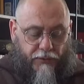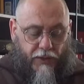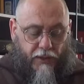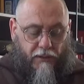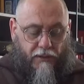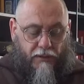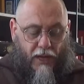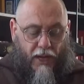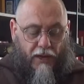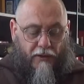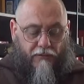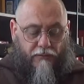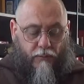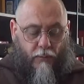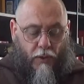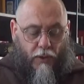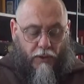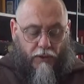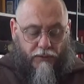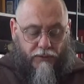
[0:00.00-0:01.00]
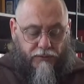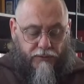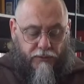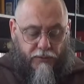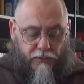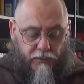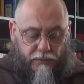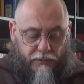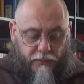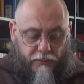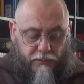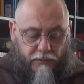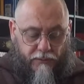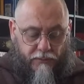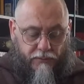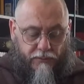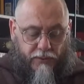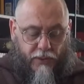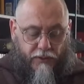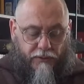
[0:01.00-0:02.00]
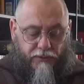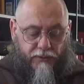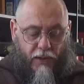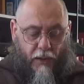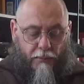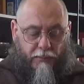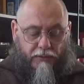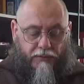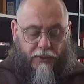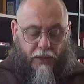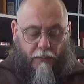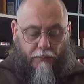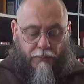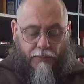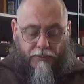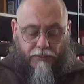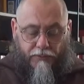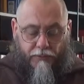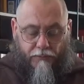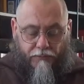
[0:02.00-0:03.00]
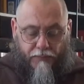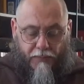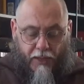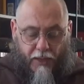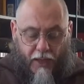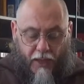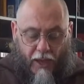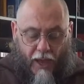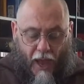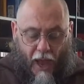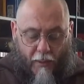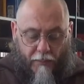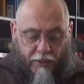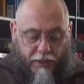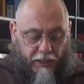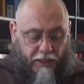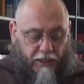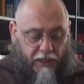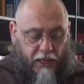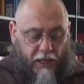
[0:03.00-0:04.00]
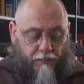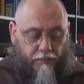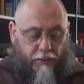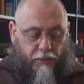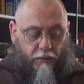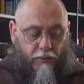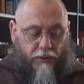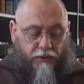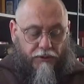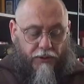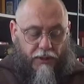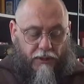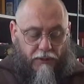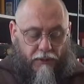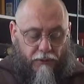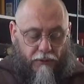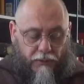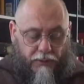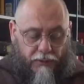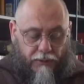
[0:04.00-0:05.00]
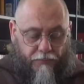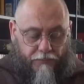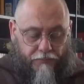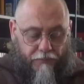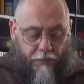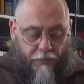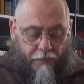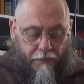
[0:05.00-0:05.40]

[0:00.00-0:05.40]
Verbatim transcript: their life was, says Thomas Kempis, have been in keeping with their learning.